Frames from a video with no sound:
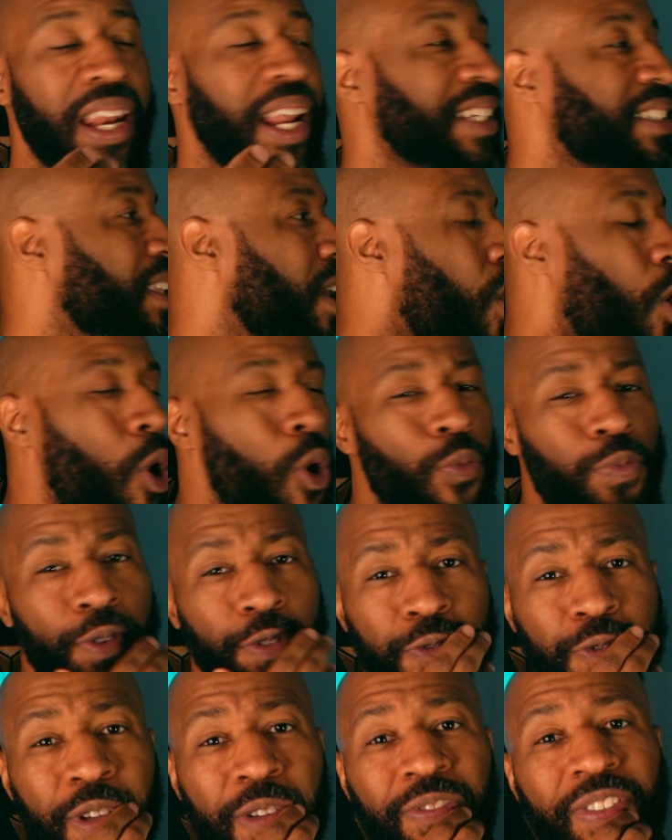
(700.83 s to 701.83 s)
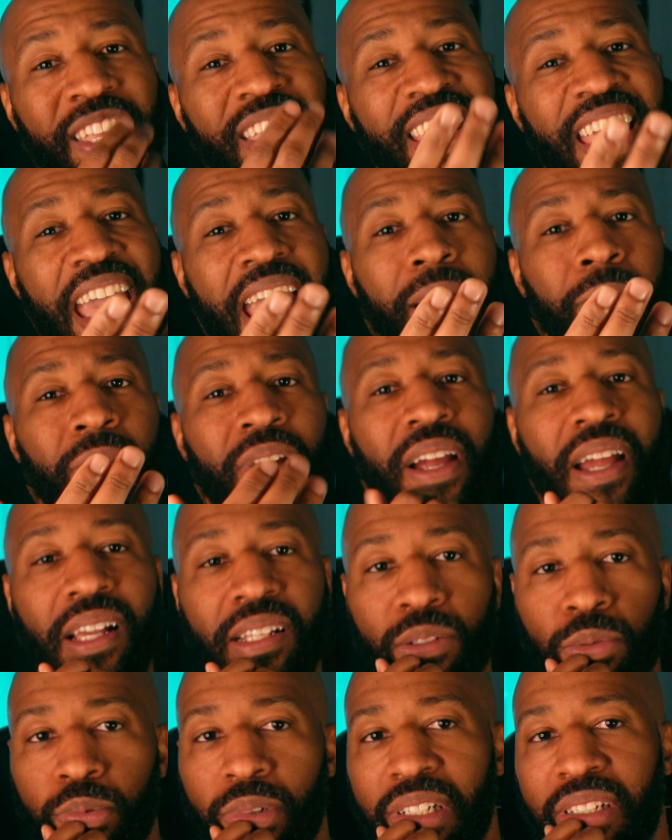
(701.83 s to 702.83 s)
And as the over 50 gamer
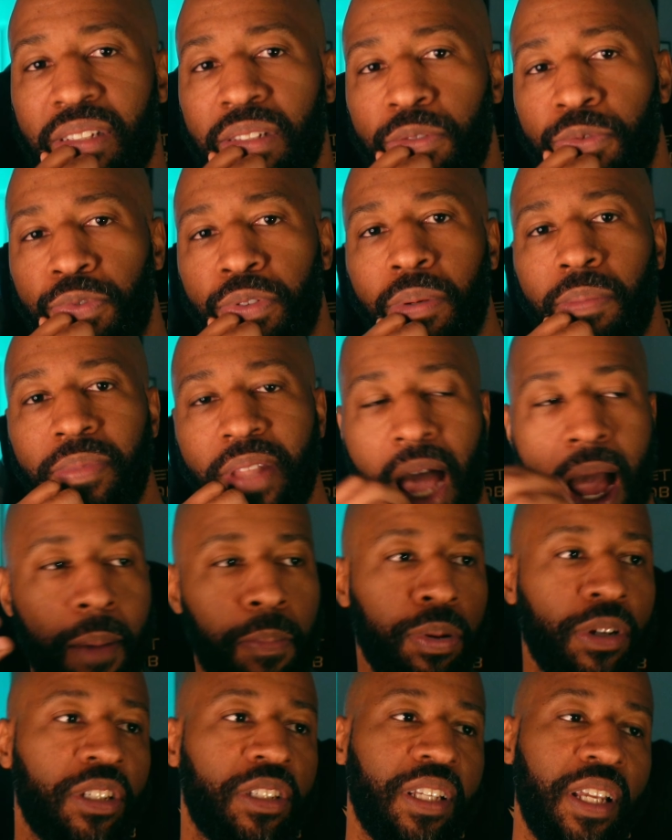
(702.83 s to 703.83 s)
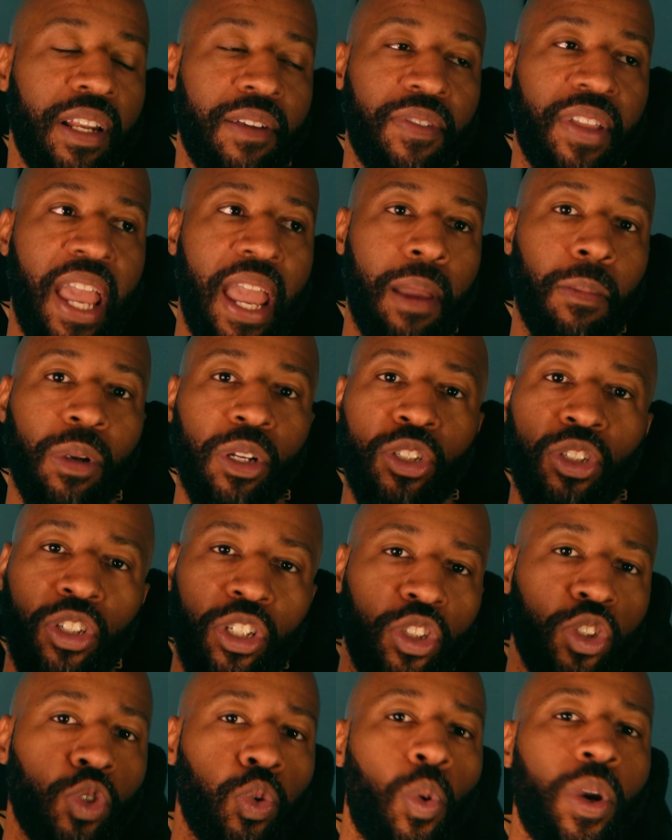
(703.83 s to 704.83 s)
has risen from 9% of gamers
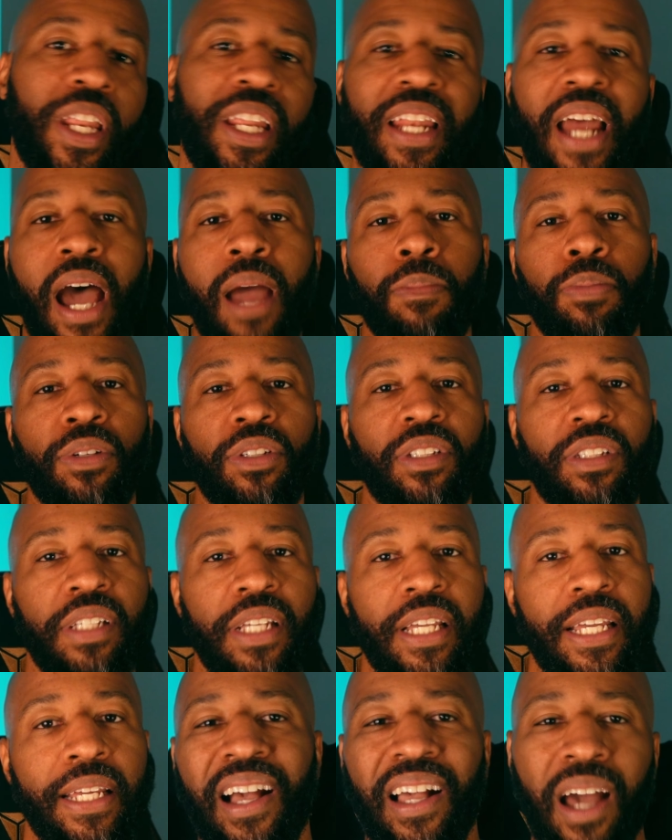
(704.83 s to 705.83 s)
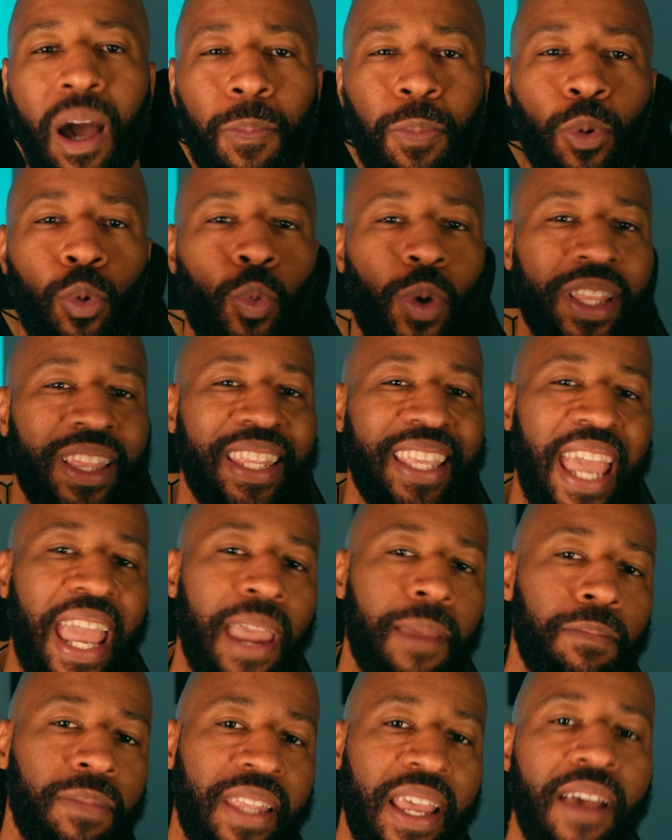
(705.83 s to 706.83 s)
to 29%, coupled with
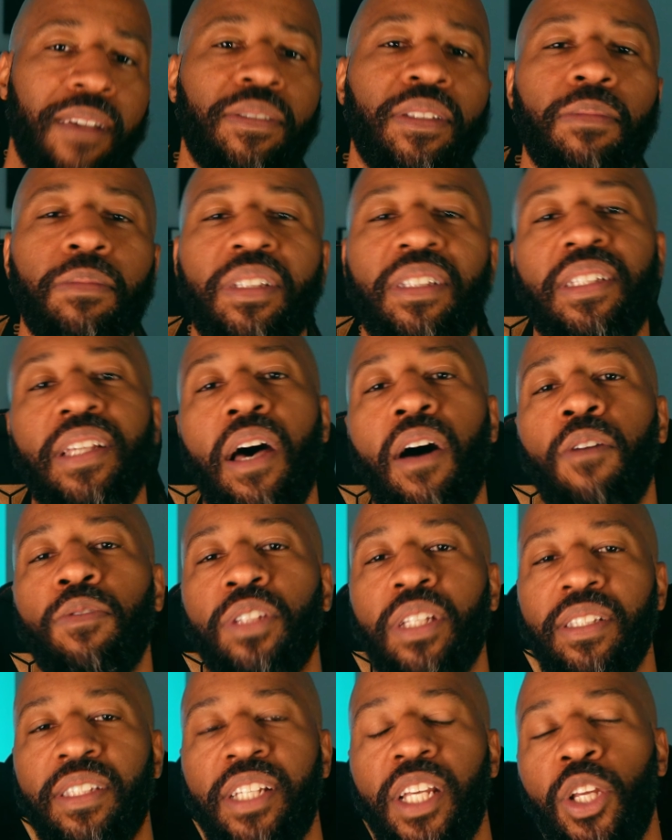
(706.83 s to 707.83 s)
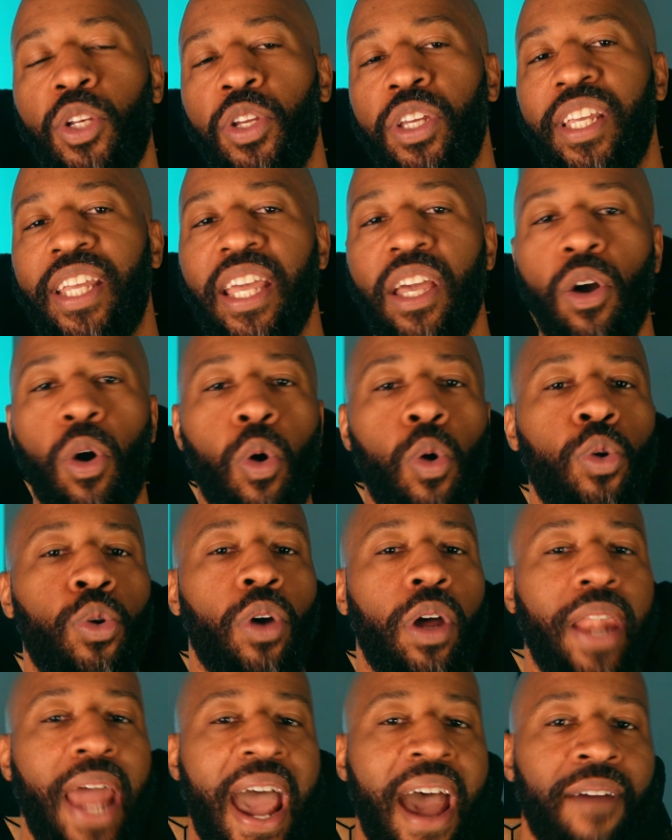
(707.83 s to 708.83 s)
game devs themselves continuing to get older
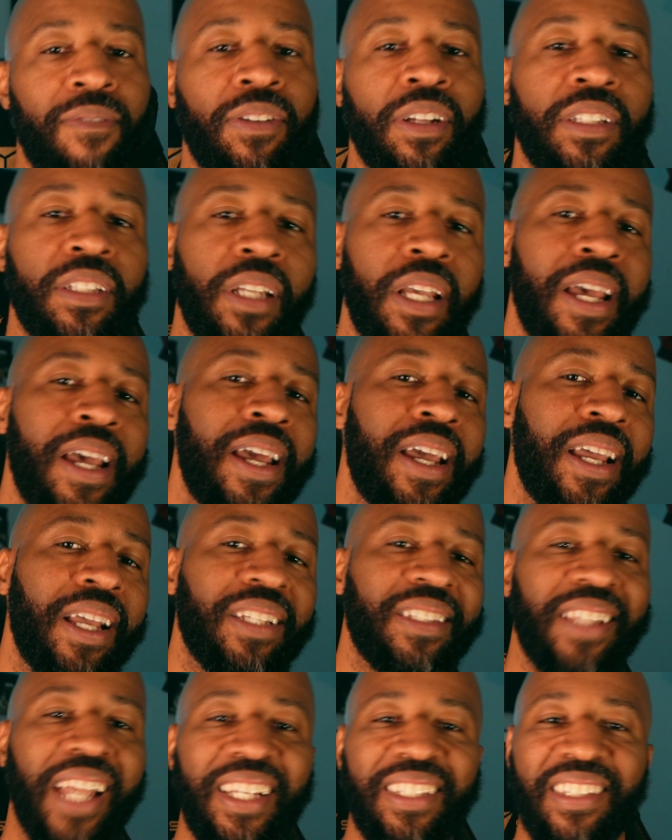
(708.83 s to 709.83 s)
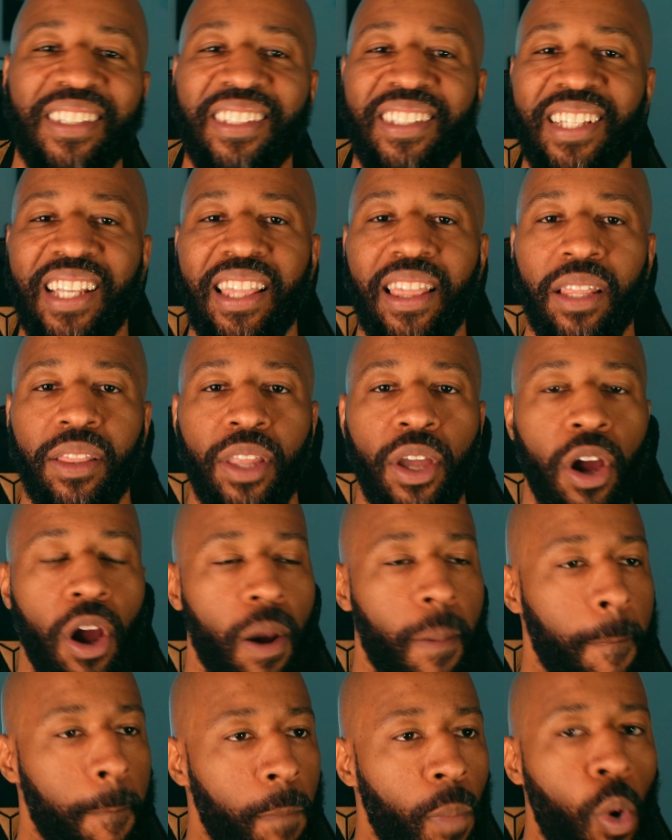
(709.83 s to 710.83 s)
on average, it's nice to see that there
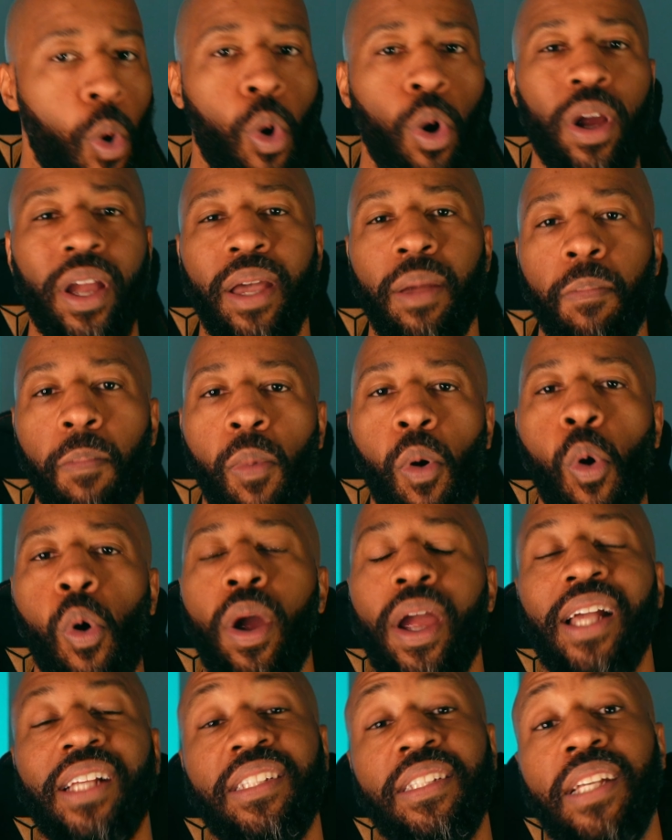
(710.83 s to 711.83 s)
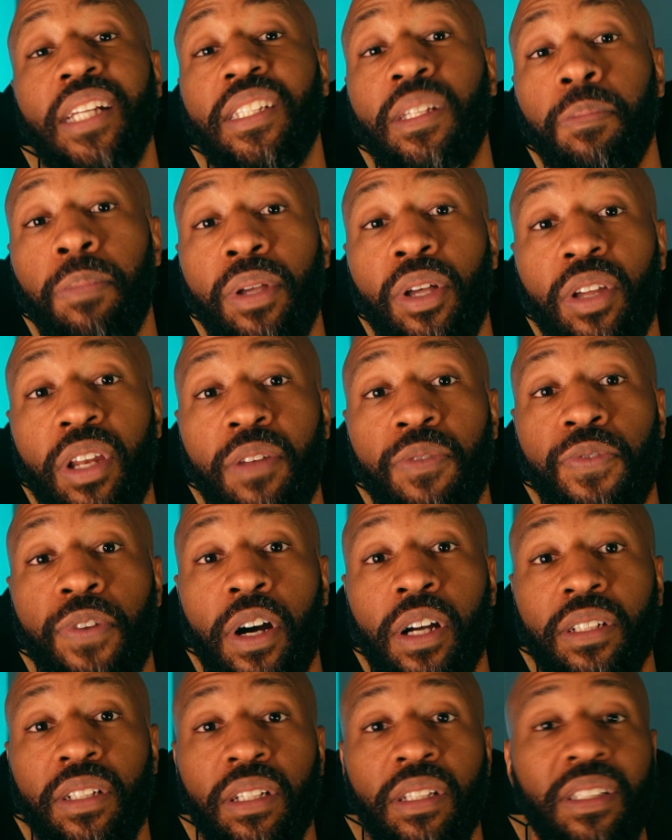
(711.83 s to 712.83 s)
are more and more accessibility
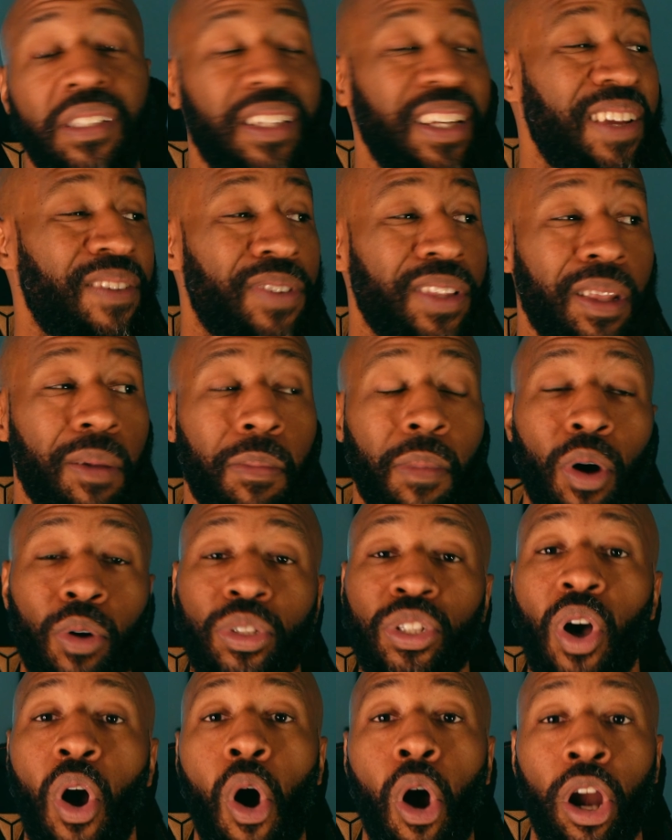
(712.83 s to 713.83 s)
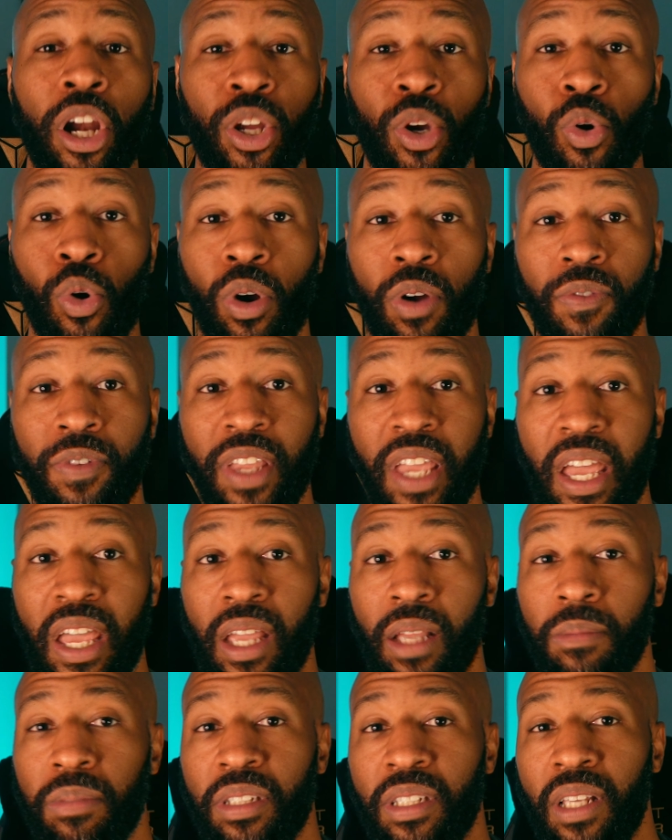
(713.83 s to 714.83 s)
functions in even the most hardcore of
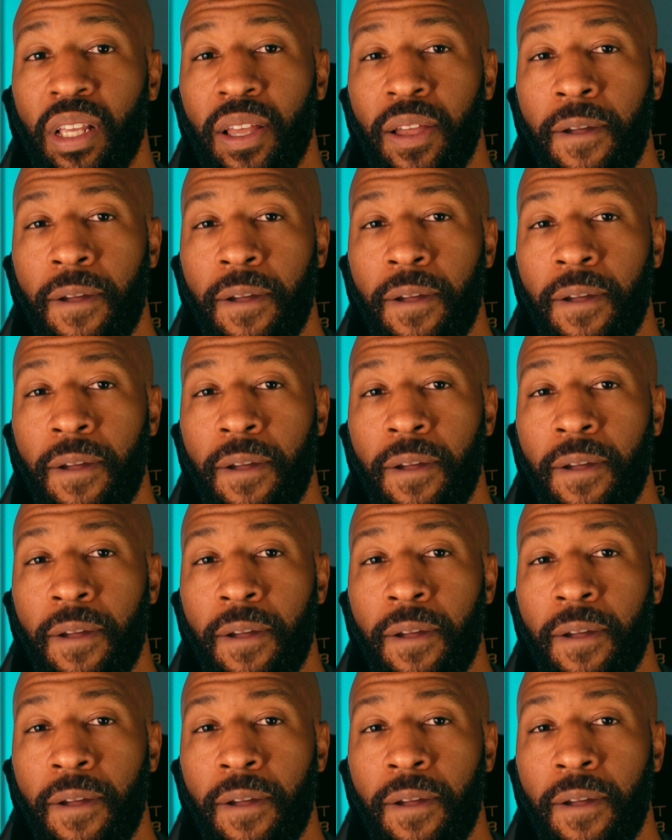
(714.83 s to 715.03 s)
games.